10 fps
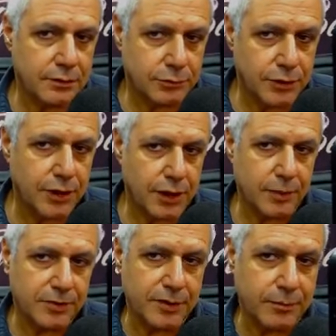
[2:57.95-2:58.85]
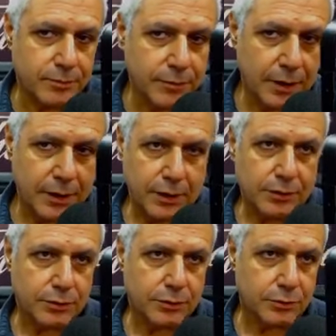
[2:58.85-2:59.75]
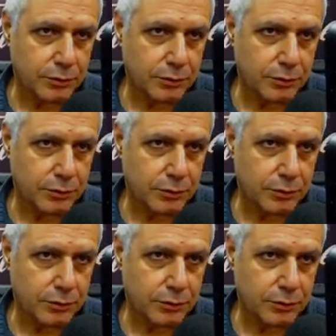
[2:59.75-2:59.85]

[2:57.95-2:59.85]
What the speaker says: really helps them to